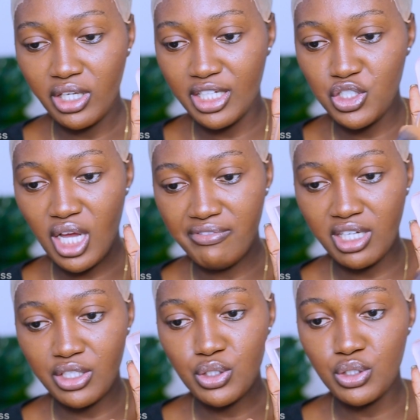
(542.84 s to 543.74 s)
that you have, you
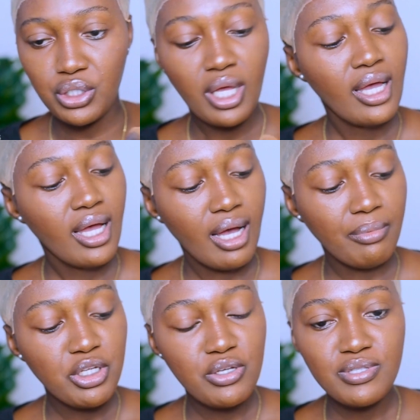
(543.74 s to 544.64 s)
can use it. I'm
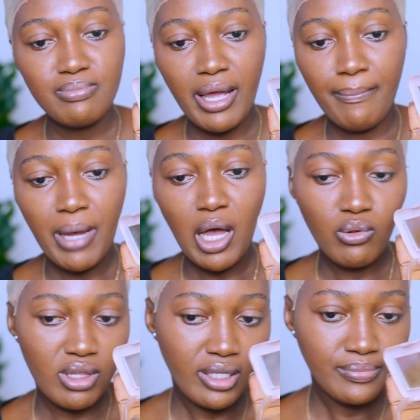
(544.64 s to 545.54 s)
going to use my
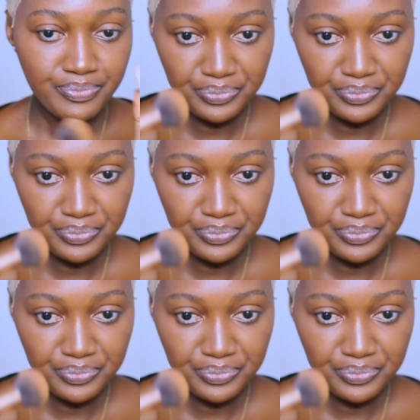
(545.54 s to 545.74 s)
powder,